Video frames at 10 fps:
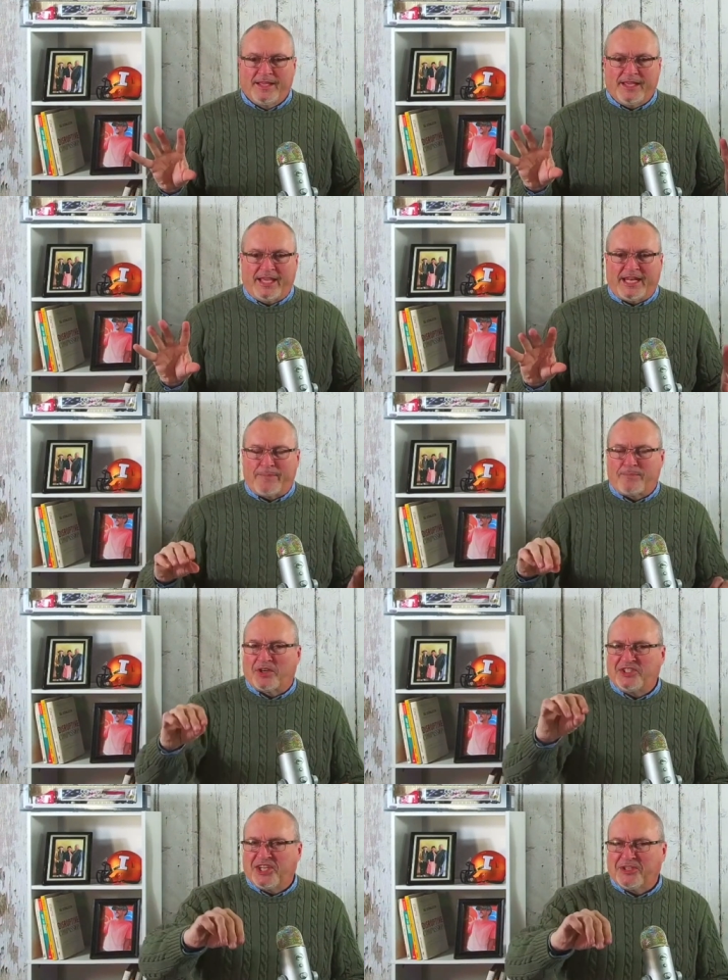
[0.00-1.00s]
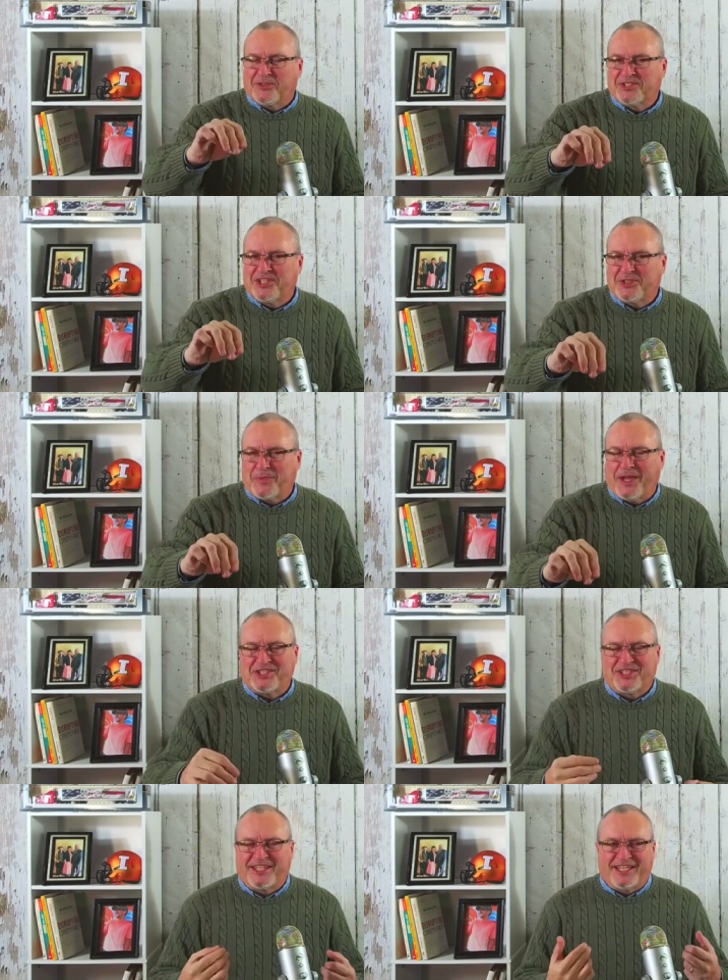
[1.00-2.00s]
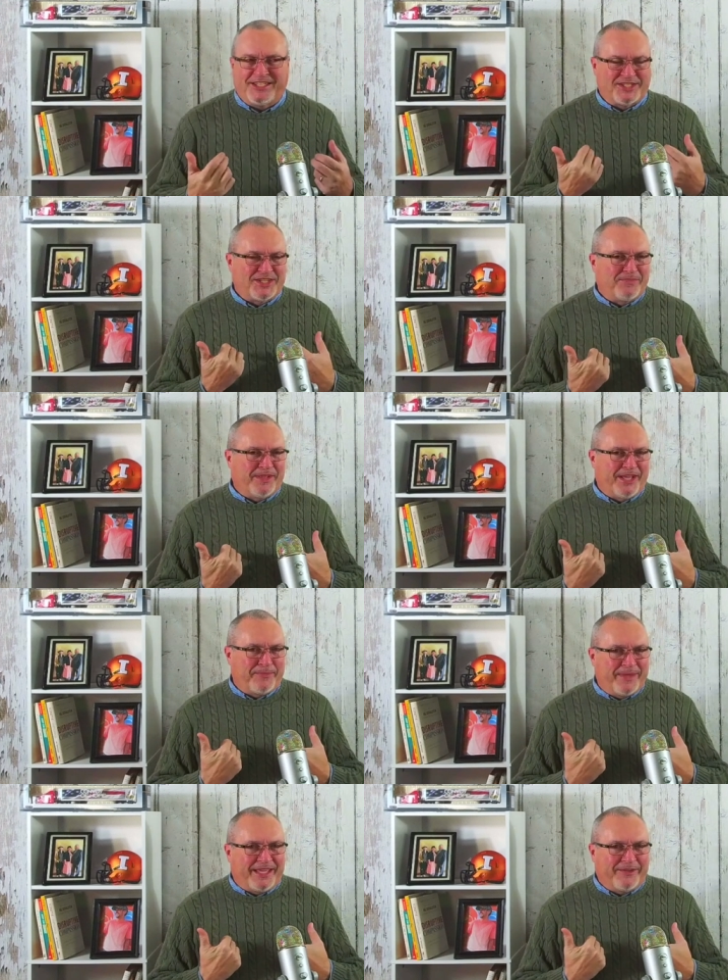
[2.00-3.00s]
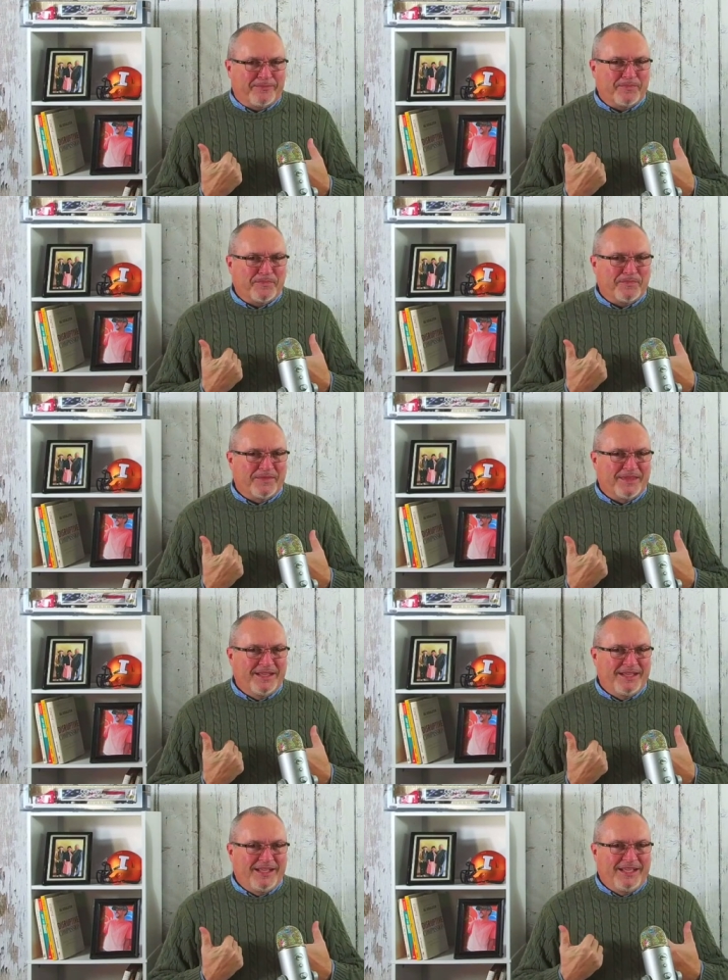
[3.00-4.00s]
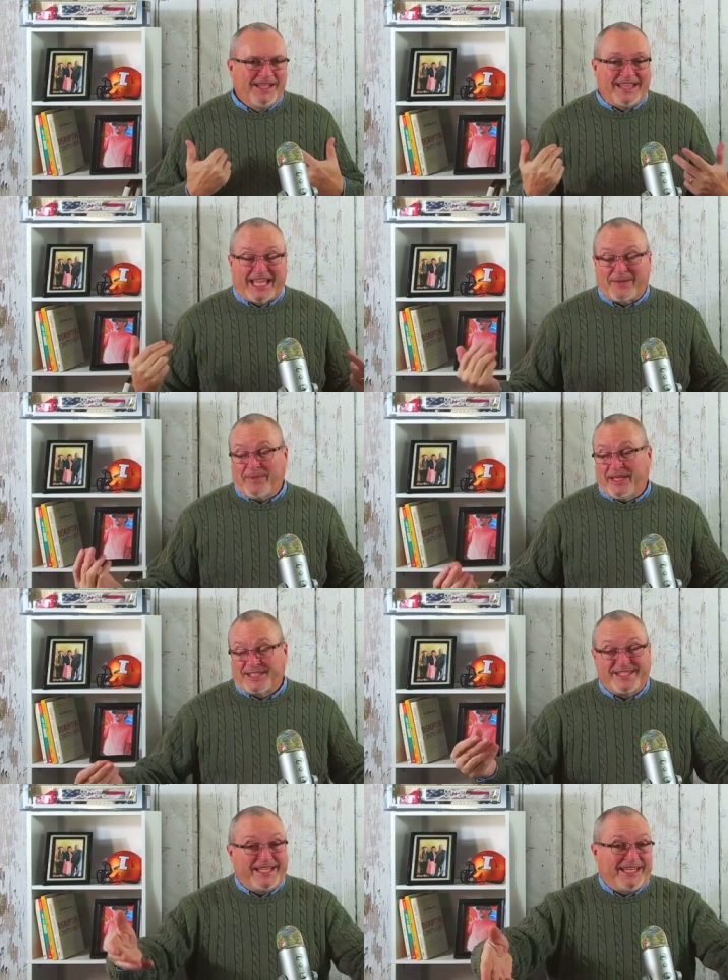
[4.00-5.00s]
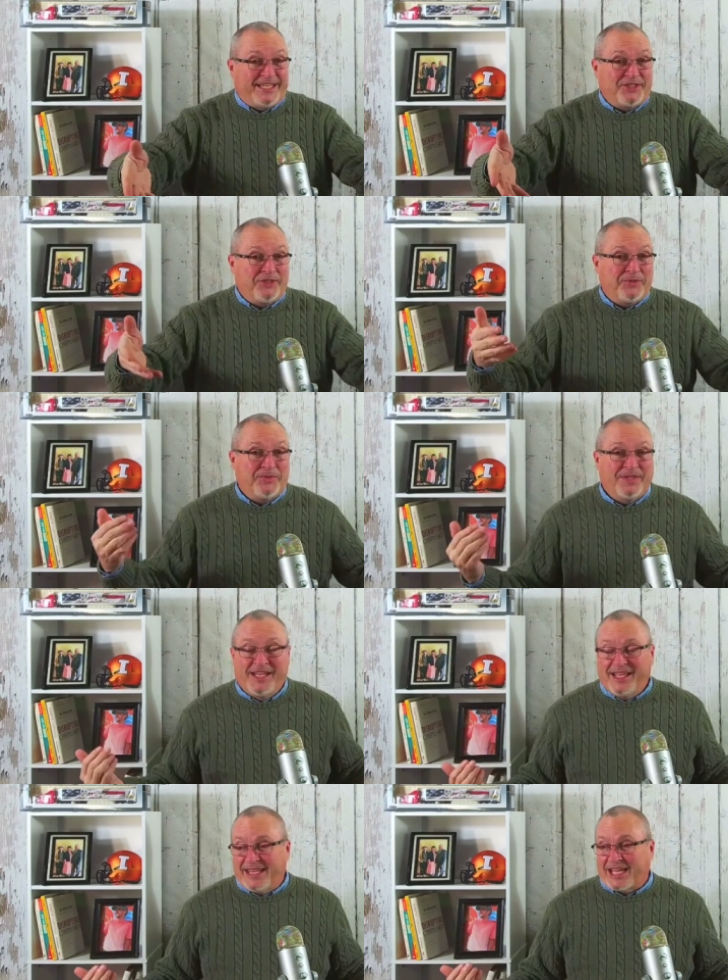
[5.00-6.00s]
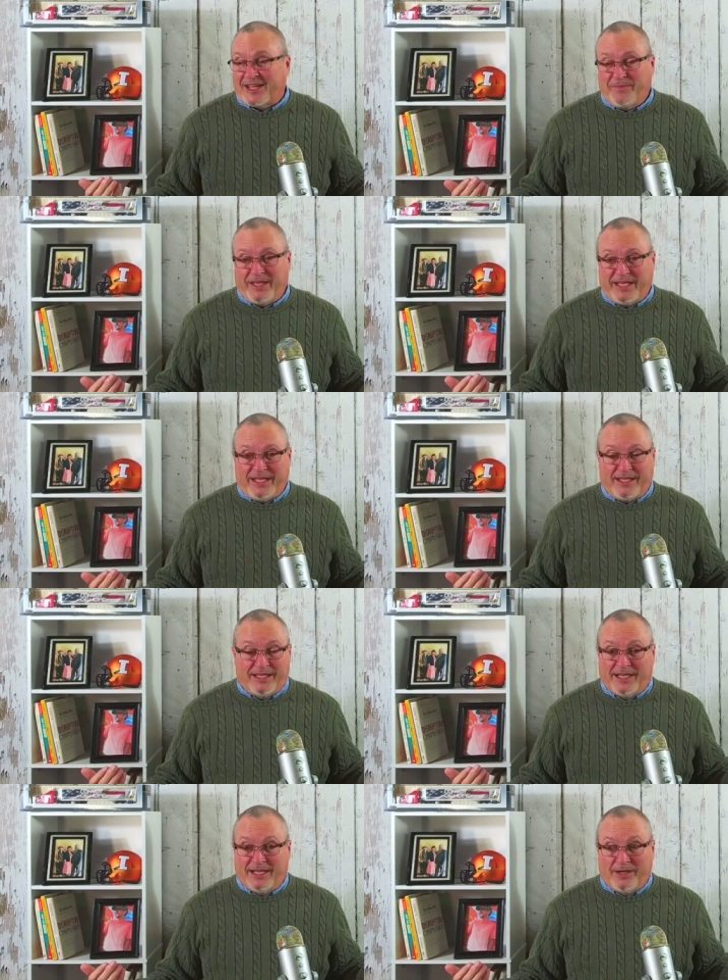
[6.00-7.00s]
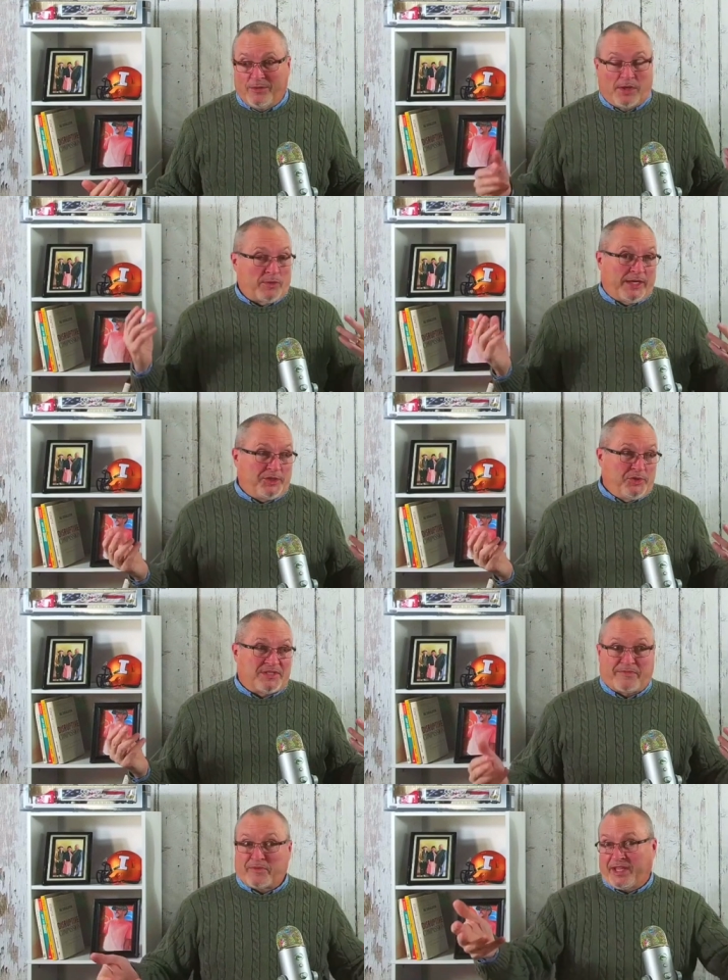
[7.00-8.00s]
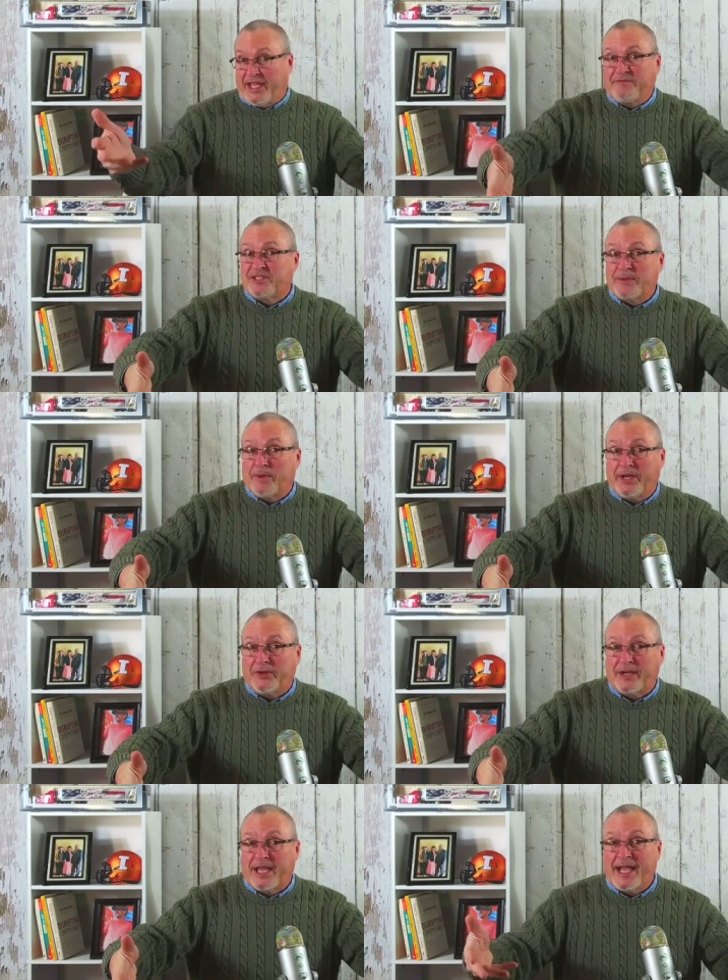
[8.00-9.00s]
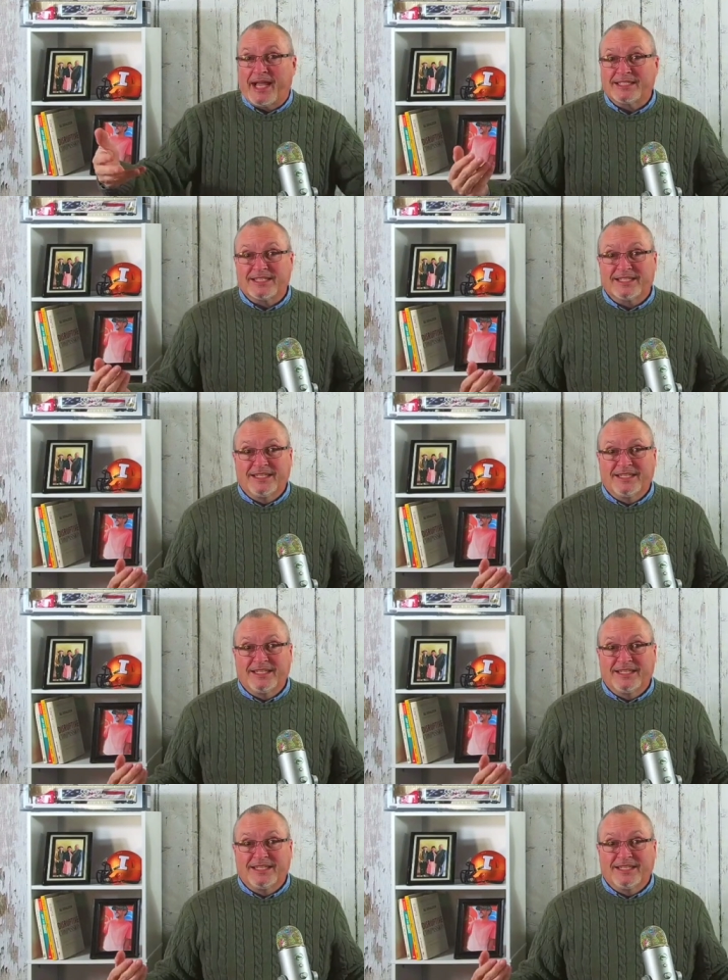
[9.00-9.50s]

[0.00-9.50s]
in a particular situation it doesn't apply to me. That could be a sin issue. That could be uh, whether I choose to forgive somebody or not.